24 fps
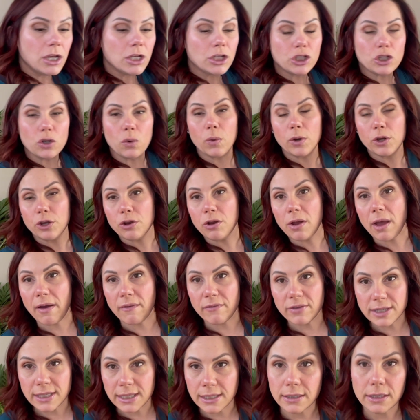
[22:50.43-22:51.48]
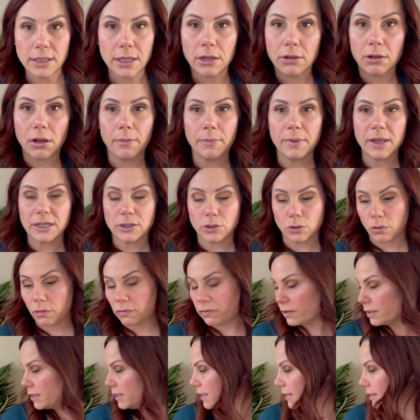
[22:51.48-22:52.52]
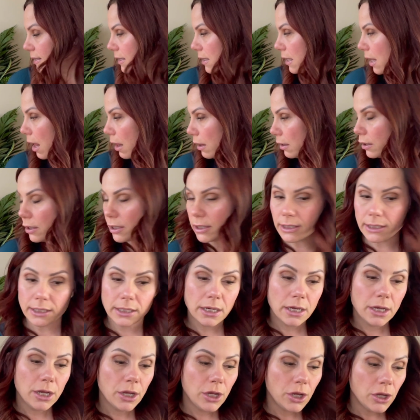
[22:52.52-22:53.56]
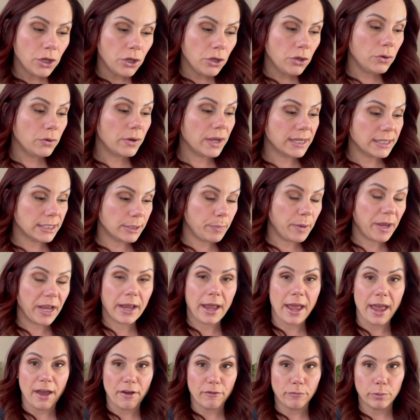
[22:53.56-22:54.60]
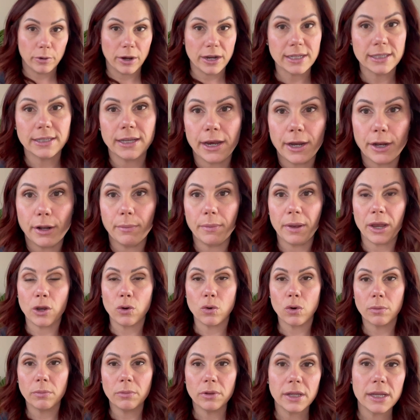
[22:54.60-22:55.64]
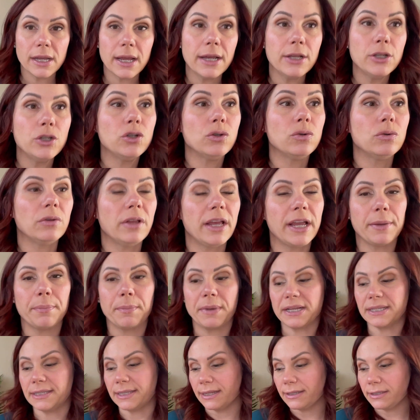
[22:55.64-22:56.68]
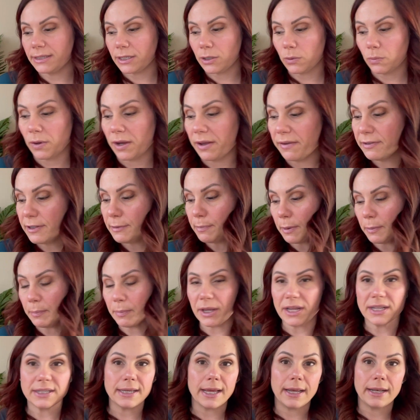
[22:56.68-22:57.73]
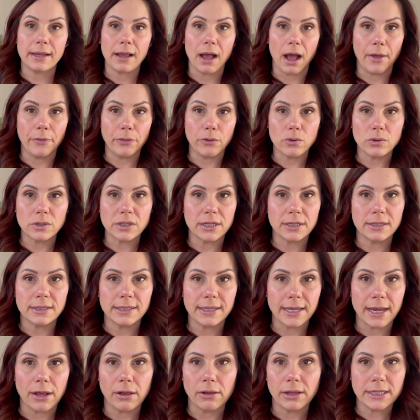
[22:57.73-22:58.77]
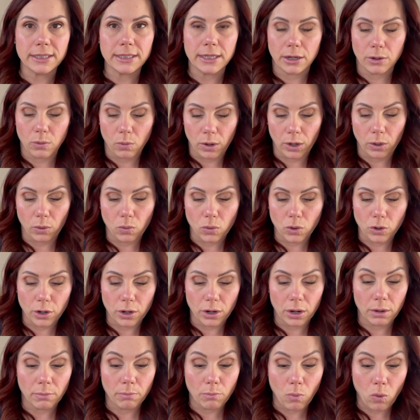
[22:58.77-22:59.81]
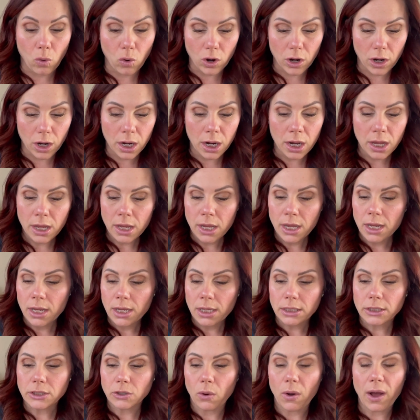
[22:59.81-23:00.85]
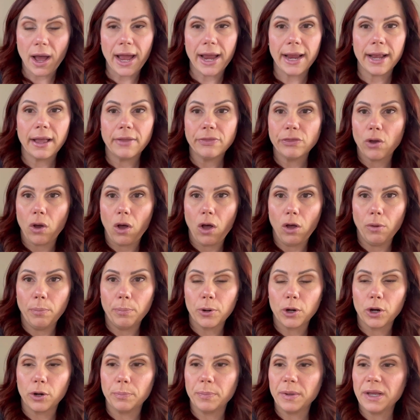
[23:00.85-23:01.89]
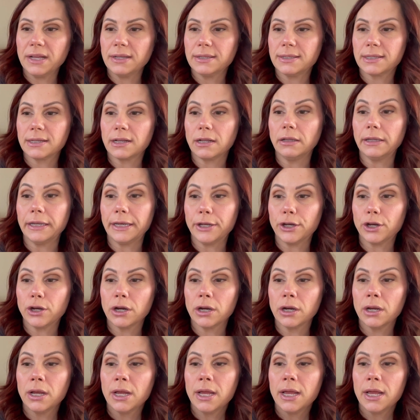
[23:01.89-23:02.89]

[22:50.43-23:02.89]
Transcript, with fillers: so when you have a Scentsy Club that's over $60, you get to pick a half price item. And normally I do like my Scentsy Whiffs, but because I had gotten those on sale, I didn't want to order more. So I got the all-purpose cleaner